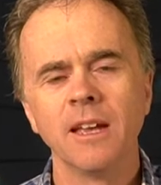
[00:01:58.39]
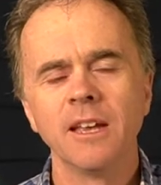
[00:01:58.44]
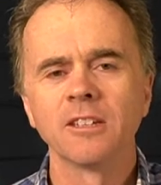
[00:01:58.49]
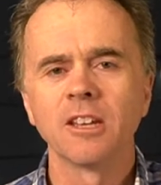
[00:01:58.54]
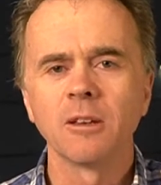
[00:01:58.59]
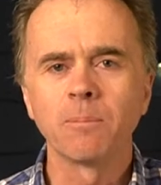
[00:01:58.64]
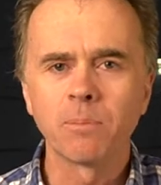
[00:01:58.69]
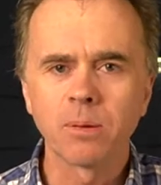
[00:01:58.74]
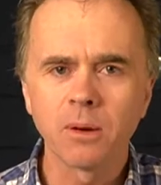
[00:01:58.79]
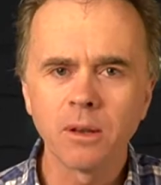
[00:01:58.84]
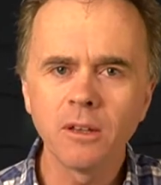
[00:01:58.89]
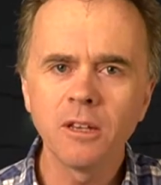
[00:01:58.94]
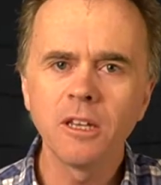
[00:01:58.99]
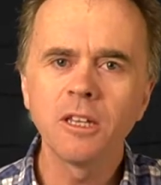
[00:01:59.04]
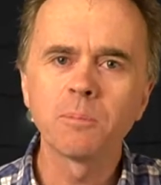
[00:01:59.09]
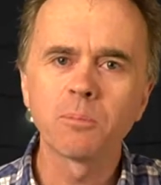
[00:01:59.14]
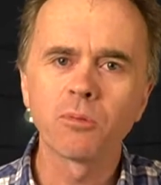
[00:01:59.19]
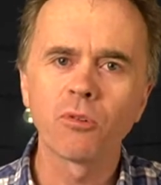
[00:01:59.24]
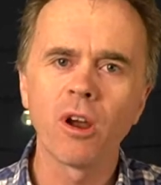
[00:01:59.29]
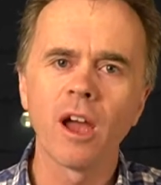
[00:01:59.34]
So
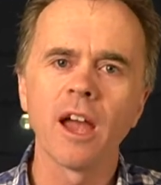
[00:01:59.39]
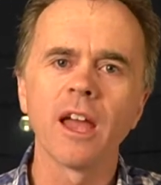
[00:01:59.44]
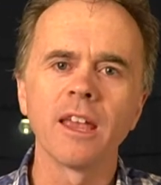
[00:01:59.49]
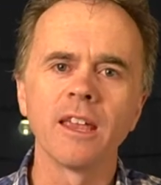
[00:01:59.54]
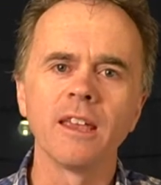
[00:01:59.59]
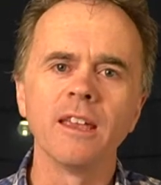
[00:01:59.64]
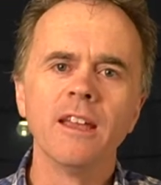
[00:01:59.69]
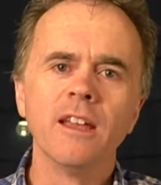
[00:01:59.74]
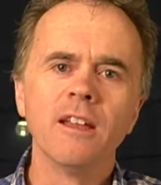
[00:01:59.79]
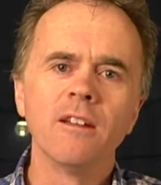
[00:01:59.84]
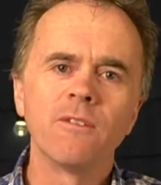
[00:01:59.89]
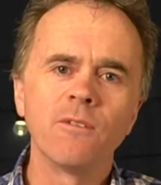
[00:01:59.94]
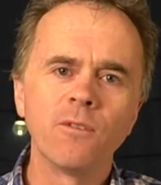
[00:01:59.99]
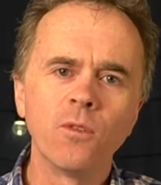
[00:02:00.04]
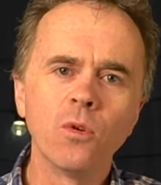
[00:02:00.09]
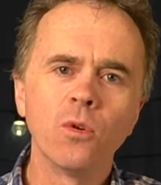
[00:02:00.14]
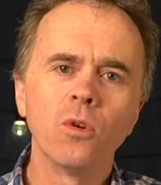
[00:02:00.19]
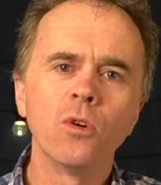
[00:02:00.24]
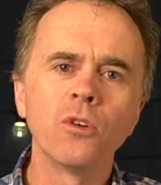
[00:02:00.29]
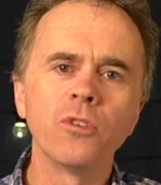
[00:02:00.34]
please pray
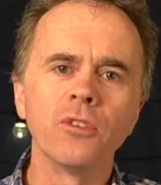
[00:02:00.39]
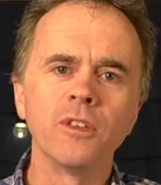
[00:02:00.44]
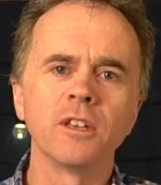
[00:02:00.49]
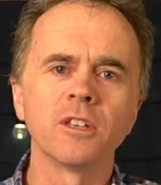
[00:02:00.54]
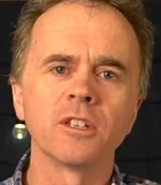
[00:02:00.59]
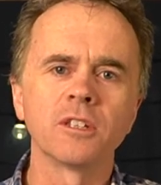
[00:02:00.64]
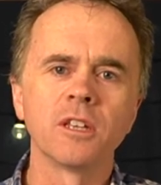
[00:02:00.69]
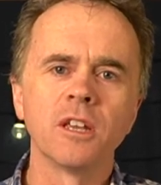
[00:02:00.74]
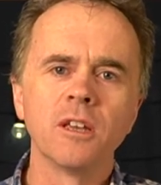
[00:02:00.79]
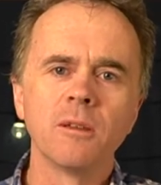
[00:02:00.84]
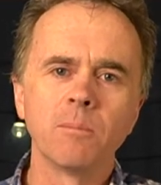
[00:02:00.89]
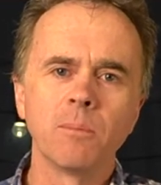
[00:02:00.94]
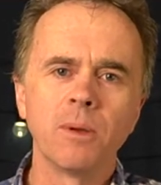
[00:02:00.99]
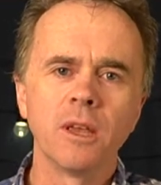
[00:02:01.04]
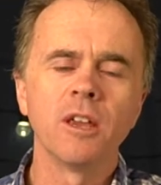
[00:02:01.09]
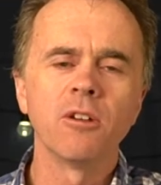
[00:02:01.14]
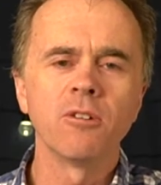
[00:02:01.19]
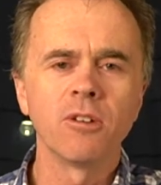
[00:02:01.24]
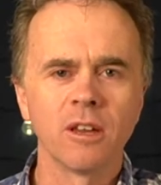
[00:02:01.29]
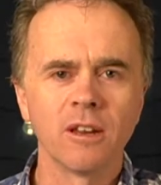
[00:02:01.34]
for this
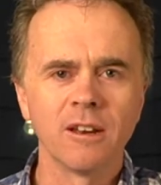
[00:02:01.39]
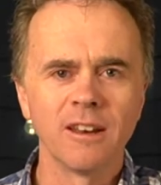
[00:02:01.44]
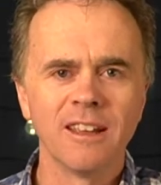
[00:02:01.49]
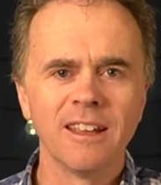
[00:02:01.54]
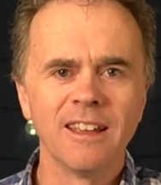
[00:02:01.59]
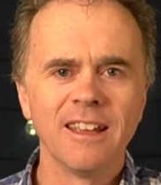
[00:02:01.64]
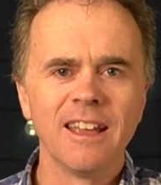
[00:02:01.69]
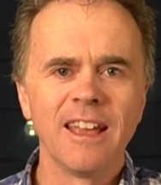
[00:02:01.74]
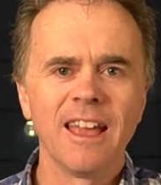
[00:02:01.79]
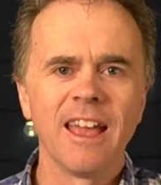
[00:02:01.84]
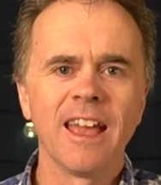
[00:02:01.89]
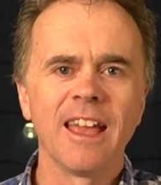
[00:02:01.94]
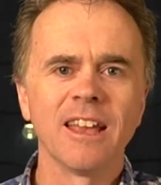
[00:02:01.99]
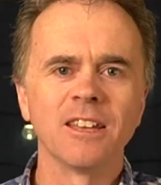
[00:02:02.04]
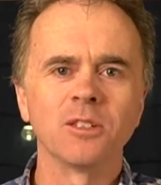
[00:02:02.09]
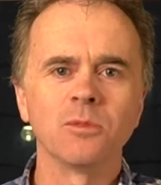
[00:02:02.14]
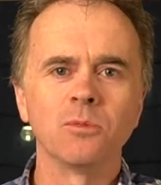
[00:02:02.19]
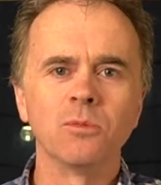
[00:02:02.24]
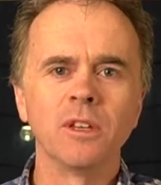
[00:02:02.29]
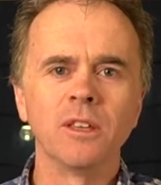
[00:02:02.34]
period
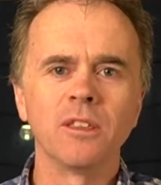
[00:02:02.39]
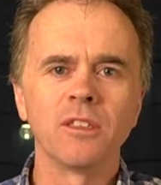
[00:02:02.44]
as we